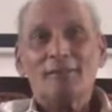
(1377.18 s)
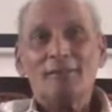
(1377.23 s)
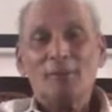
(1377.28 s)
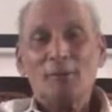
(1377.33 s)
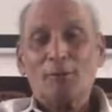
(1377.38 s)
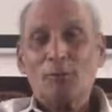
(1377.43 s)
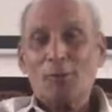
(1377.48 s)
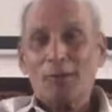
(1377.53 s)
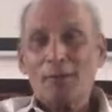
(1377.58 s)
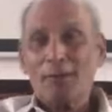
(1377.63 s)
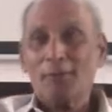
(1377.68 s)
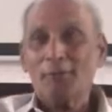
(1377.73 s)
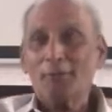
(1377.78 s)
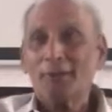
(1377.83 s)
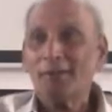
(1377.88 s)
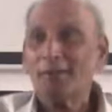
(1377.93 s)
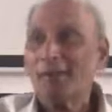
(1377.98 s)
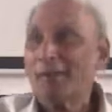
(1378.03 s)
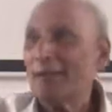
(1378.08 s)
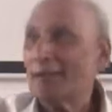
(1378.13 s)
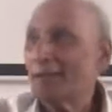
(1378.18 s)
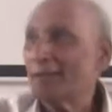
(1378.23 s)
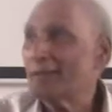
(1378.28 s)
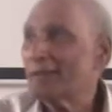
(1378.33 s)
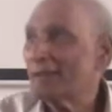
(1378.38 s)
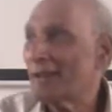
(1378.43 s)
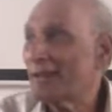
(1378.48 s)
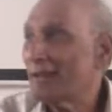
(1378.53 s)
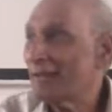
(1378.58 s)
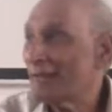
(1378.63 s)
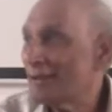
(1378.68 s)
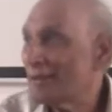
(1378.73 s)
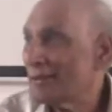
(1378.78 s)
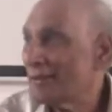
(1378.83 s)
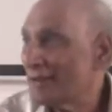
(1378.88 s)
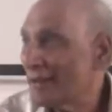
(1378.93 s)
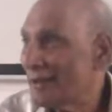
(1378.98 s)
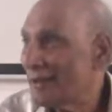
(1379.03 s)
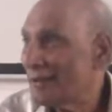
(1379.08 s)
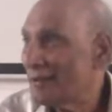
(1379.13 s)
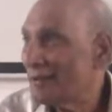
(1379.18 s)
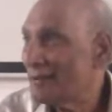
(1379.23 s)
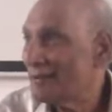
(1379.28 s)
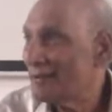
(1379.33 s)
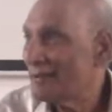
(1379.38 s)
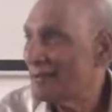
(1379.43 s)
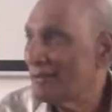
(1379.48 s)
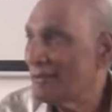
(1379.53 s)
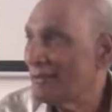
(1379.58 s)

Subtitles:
See, whatever an Acharya says,